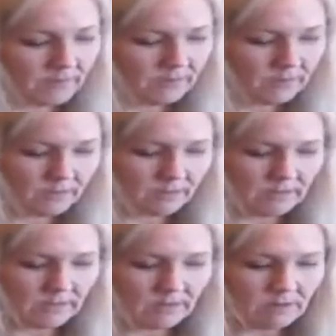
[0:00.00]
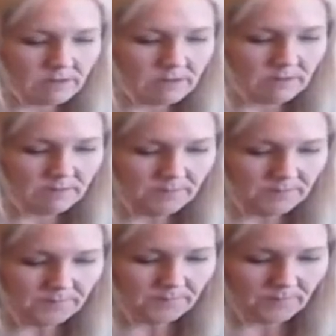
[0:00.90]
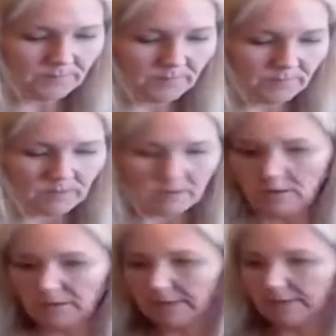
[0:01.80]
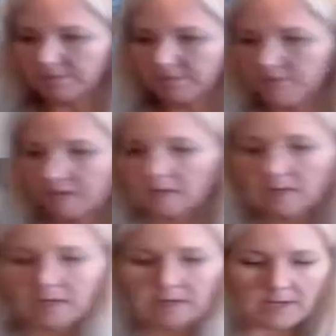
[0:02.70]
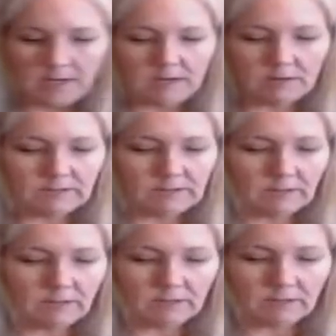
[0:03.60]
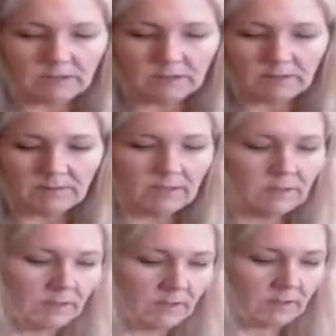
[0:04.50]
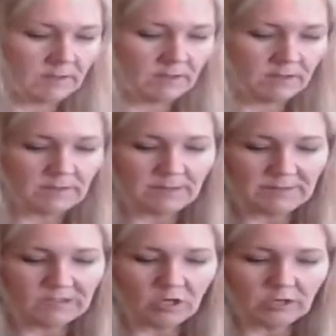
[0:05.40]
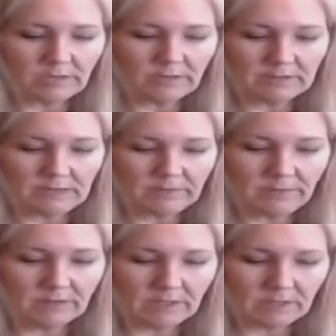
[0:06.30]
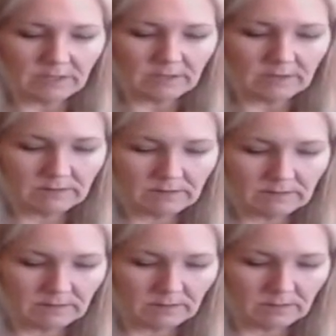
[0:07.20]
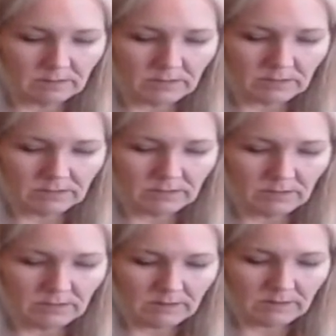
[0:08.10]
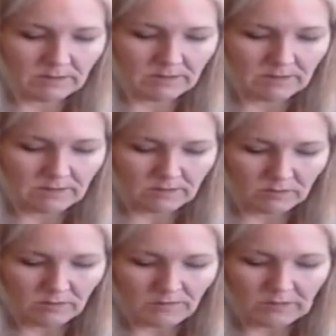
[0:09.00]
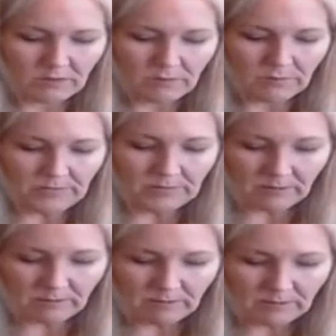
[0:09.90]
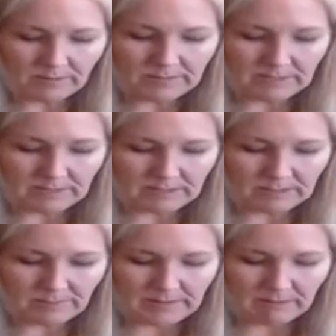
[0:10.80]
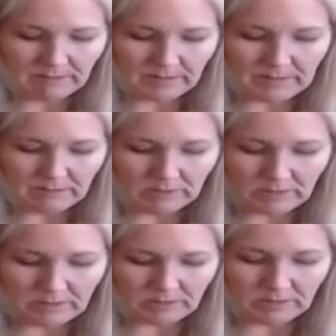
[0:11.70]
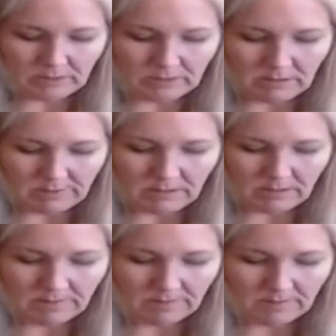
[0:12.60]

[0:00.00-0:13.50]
Turn on my alarm. All right, now let's take a look at this one. See how much harder the tape already is? It's crazy. So if I don't peel it a little bit, then I spend forever trying to get the tape off.